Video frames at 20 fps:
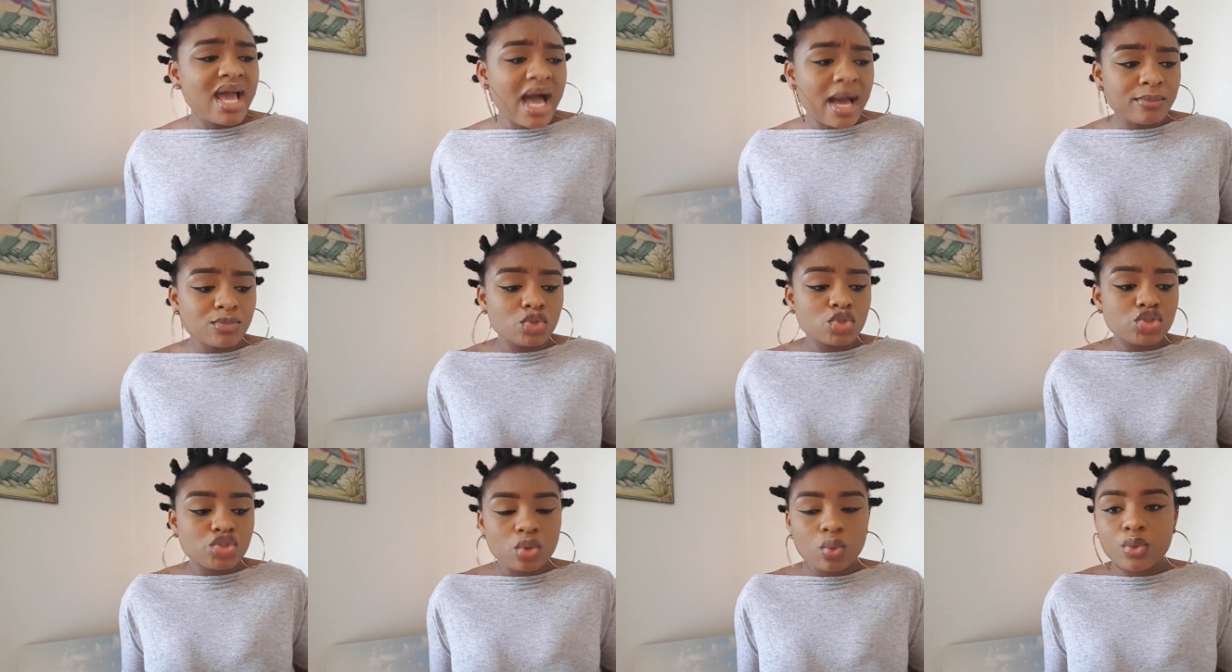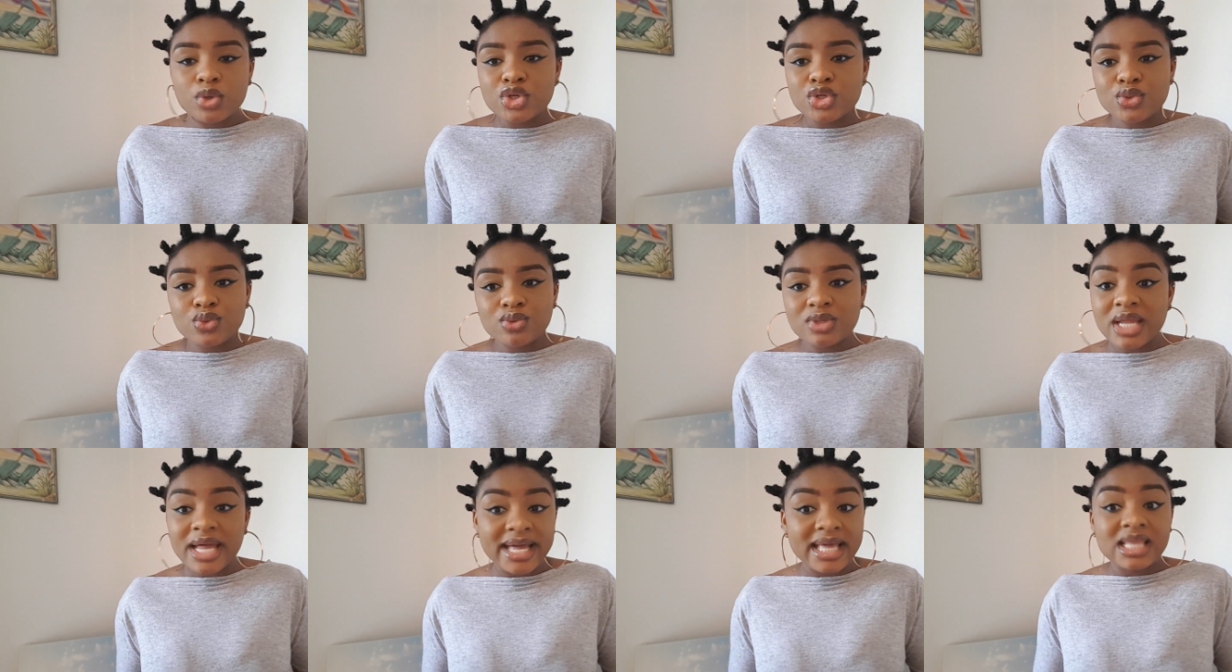I'm just showing you
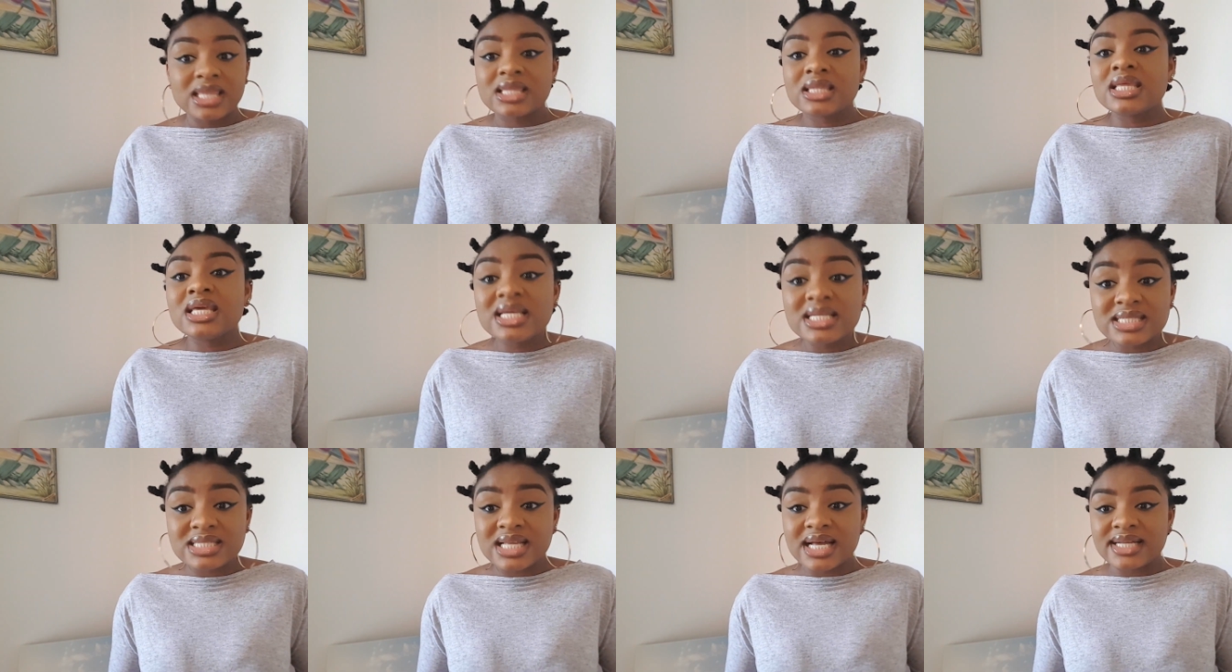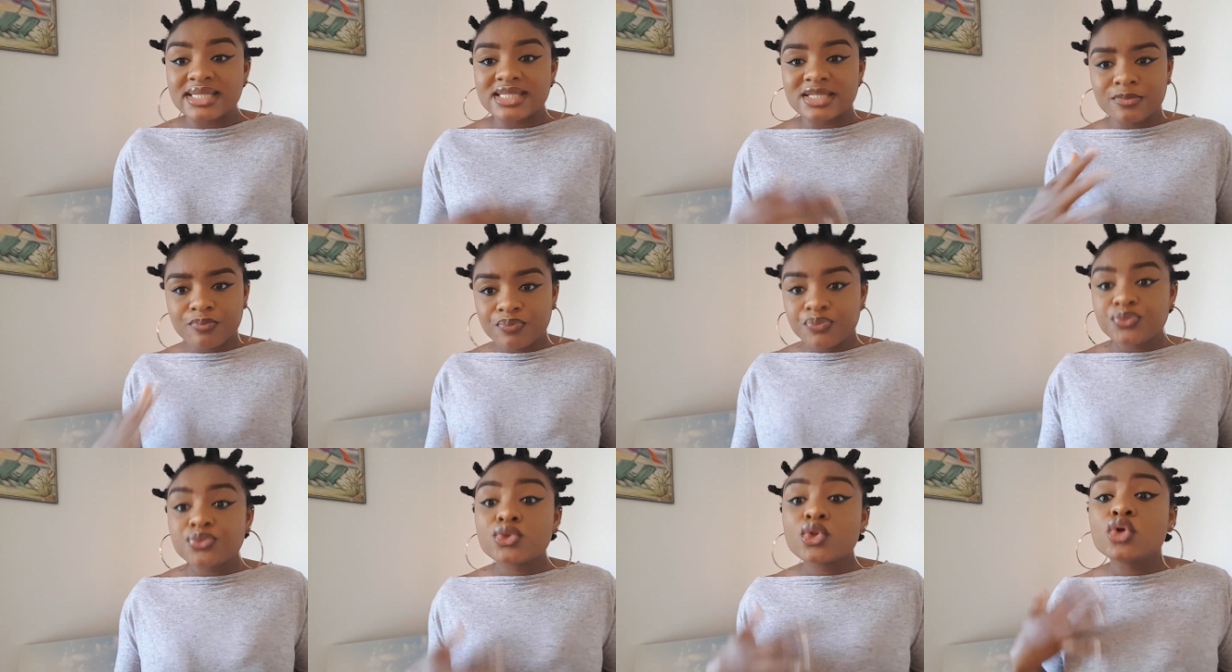like things that
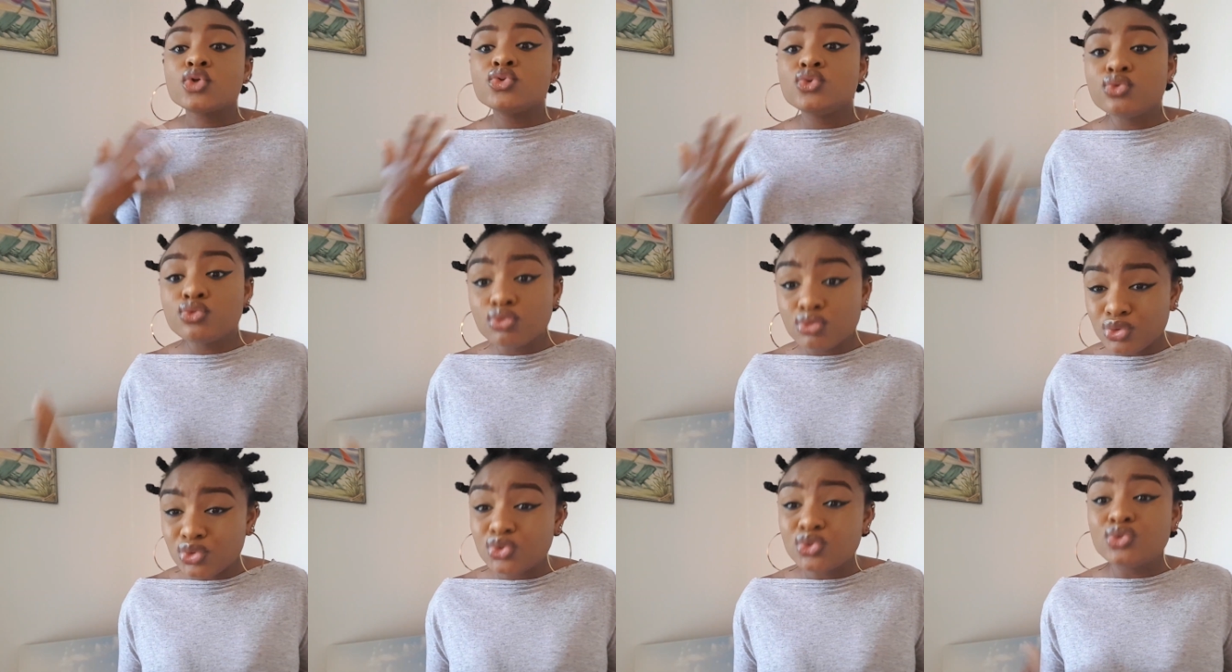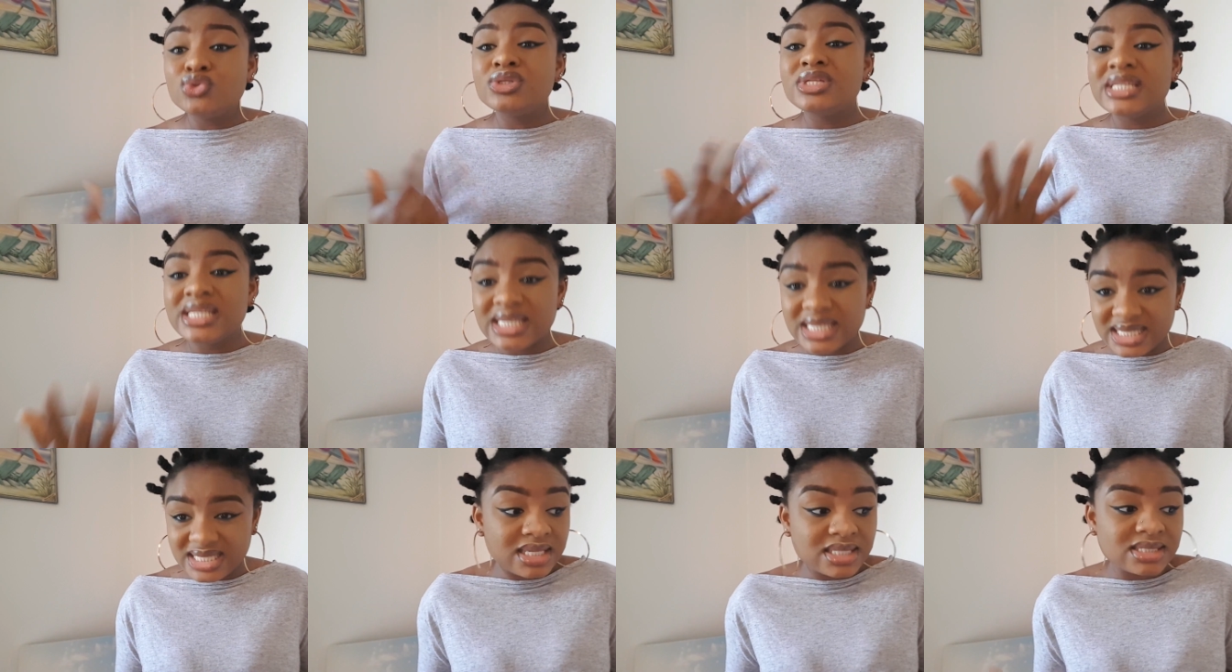you you
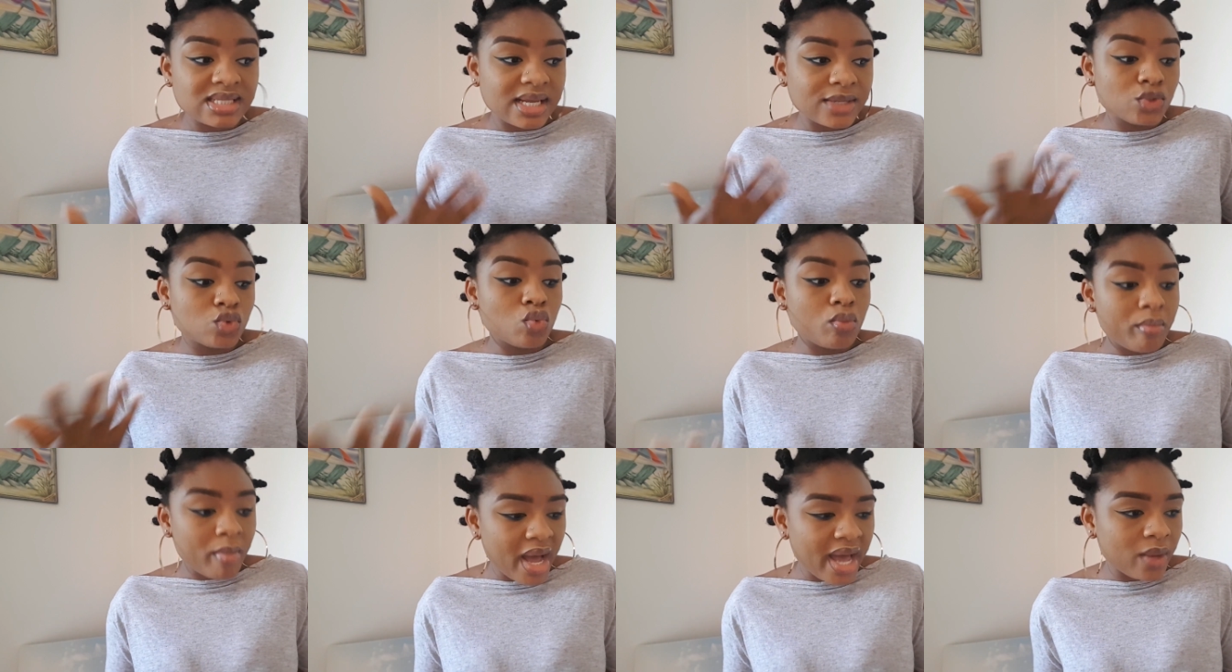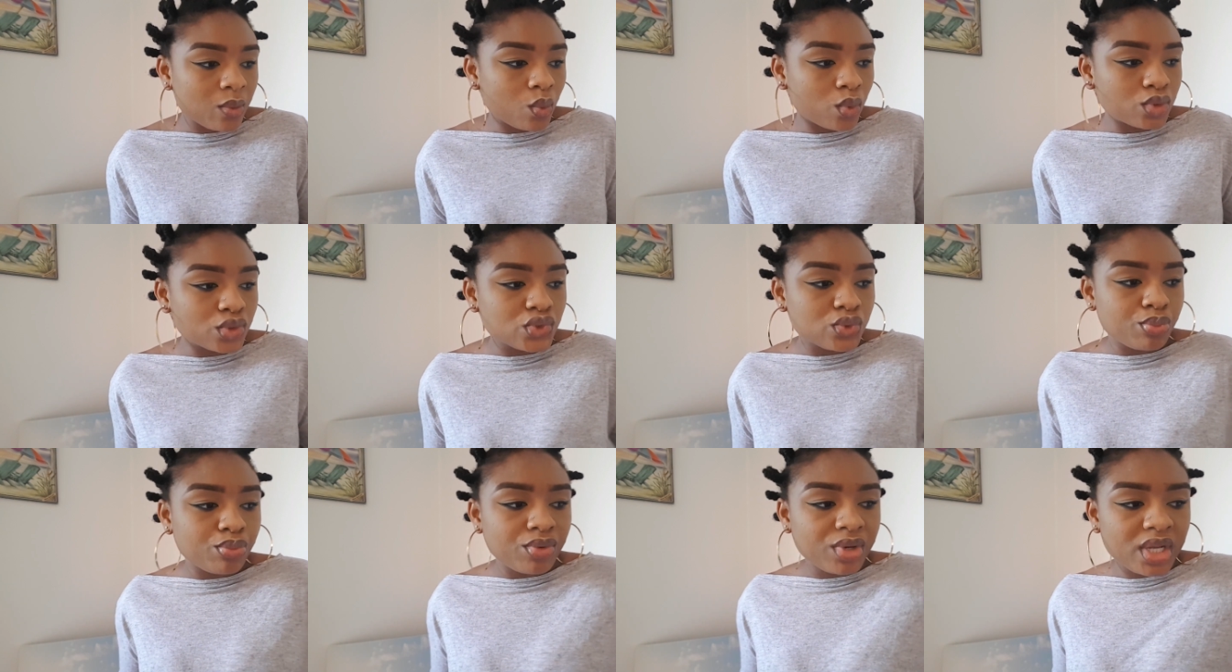need things that you might want
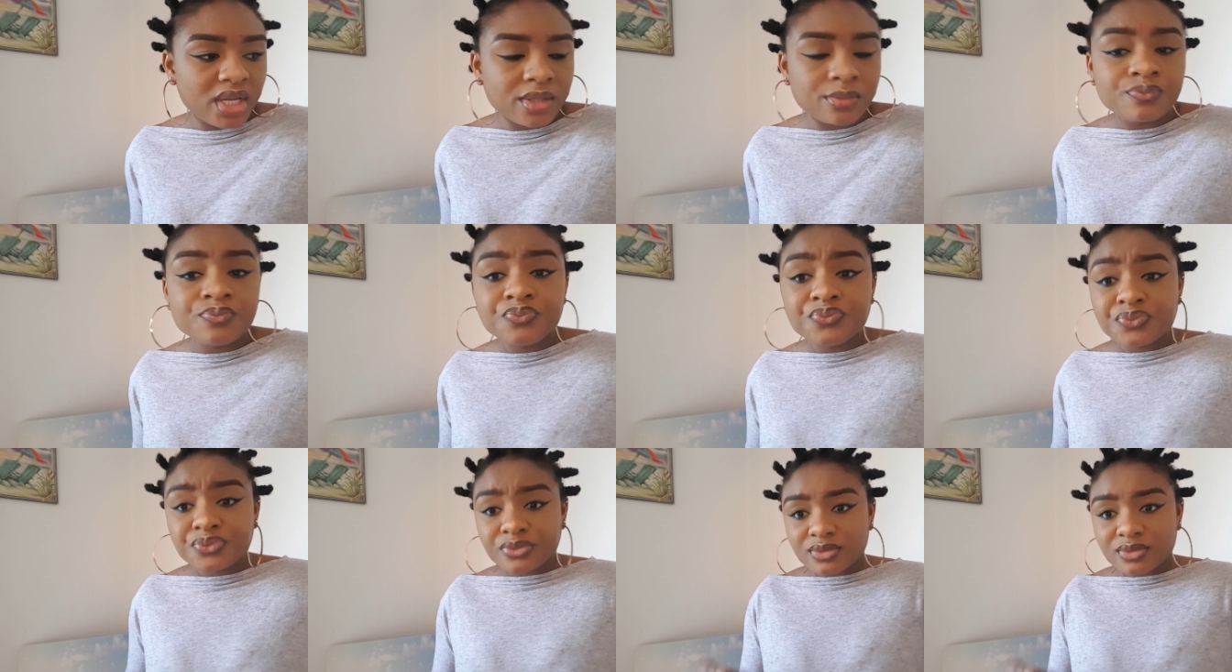to bring